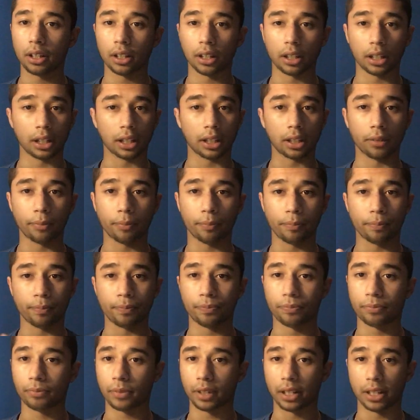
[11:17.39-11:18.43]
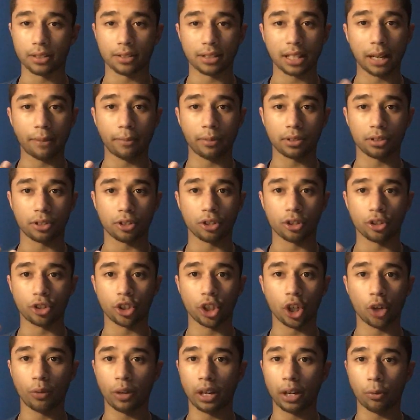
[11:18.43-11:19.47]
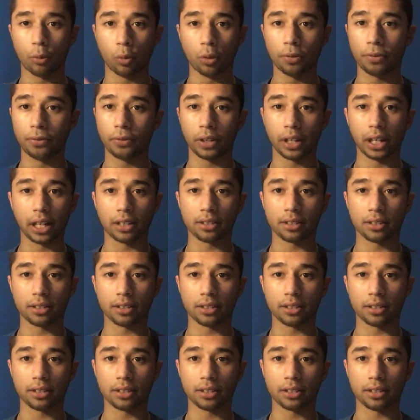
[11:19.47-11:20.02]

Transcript: His name was Joey Woofy,